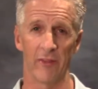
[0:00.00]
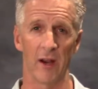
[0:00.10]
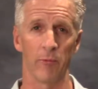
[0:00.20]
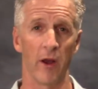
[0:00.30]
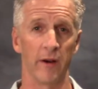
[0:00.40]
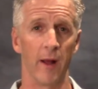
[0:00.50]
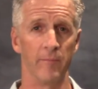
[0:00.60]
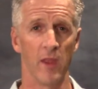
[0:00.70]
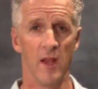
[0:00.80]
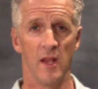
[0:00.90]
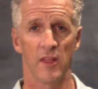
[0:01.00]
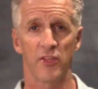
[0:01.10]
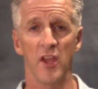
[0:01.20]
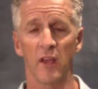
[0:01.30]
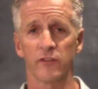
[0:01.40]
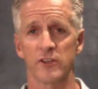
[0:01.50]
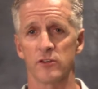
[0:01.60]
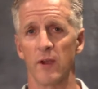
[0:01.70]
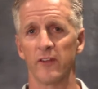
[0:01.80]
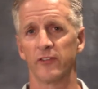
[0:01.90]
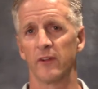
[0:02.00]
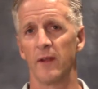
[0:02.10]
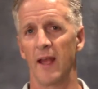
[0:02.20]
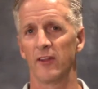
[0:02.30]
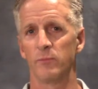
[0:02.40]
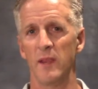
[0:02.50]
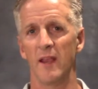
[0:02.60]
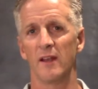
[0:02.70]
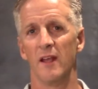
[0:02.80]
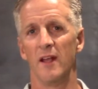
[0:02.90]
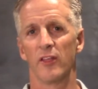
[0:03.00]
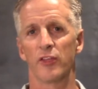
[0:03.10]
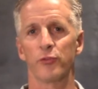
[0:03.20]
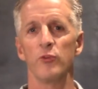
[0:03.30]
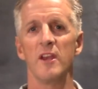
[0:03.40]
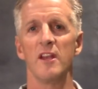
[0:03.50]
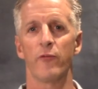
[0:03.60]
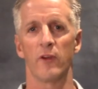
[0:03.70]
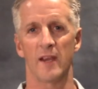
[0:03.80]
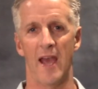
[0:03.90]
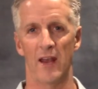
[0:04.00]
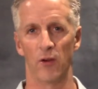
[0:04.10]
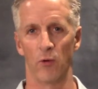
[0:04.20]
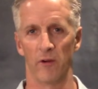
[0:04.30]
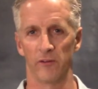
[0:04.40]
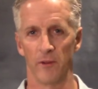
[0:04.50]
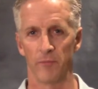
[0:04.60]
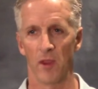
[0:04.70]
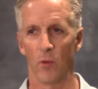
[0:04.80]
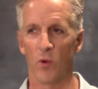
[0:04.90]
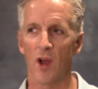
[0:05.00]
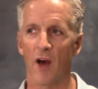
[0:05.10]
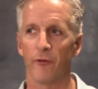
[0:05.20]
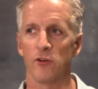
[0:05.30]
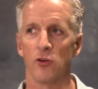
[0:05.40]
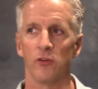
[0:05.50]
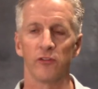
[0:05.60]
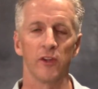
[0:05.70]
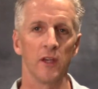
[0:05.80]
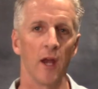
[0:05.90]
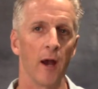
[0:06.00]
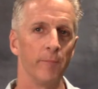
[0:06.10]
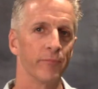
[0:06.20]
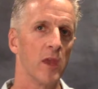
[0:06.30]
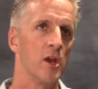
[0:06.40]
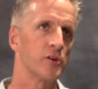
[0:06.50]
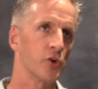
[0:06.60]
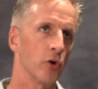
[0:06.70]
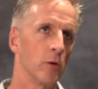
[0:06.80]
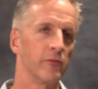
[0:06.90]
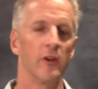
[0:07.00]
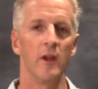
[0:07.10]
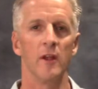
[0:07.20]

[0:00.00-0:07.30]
that I brought it up. Think of stress as being 3 different categories. We often use the terms